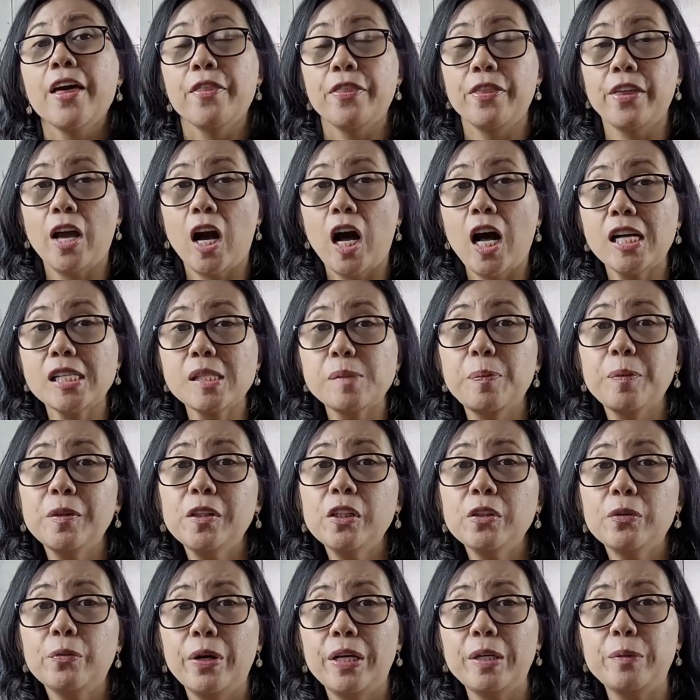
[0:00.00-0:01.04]
The
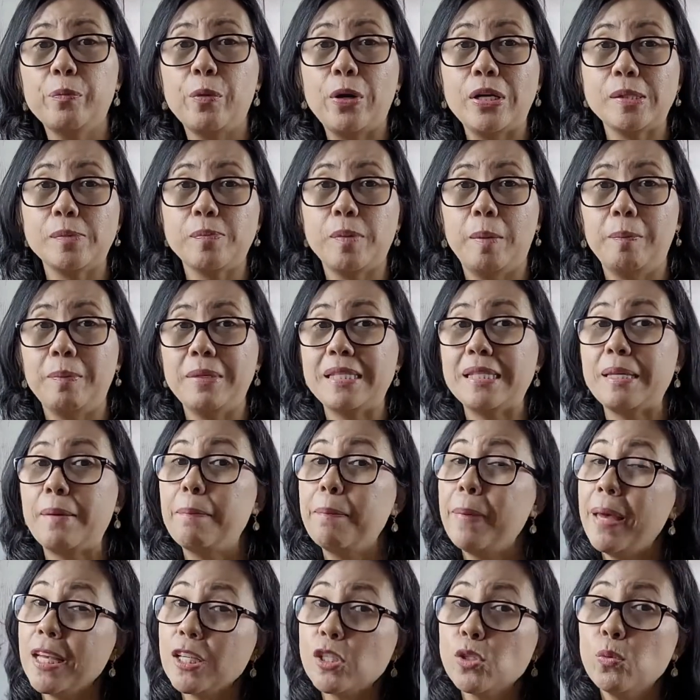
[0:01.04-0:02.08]
hospital-grade breast pump is the
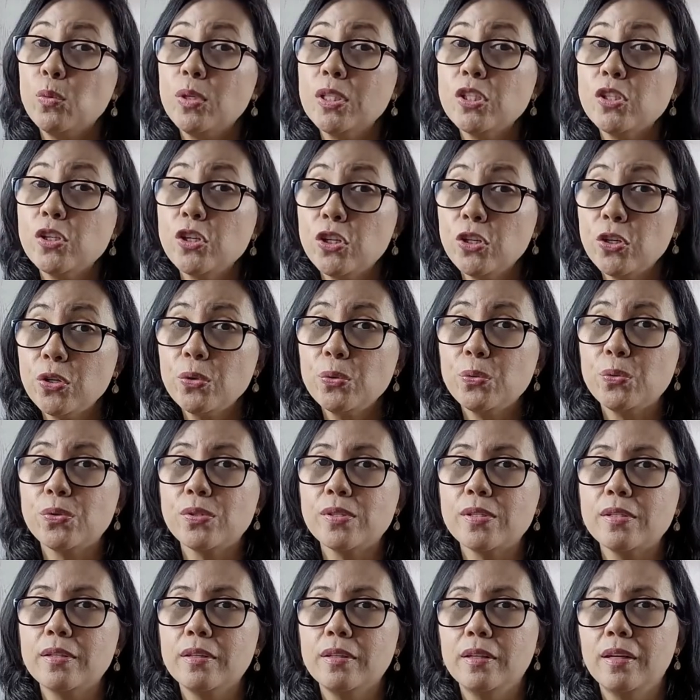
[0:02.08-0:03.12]
best one to
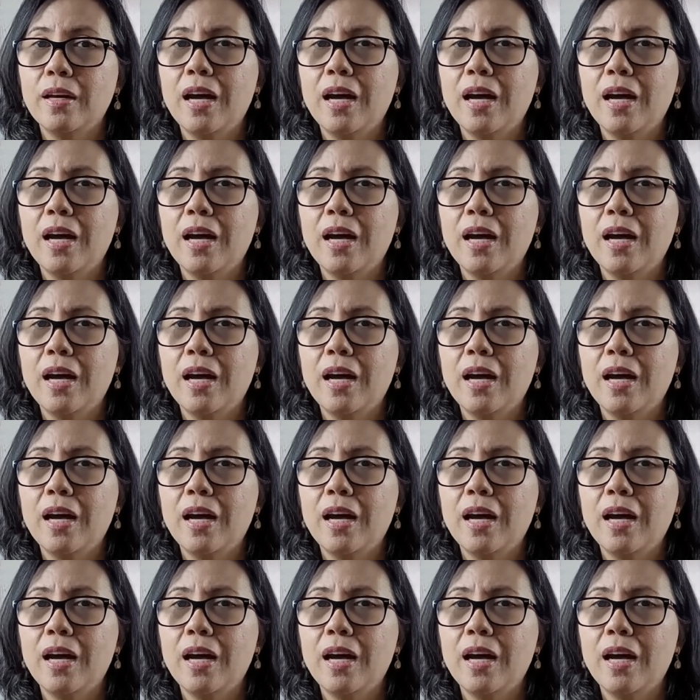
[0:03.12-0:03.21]
use.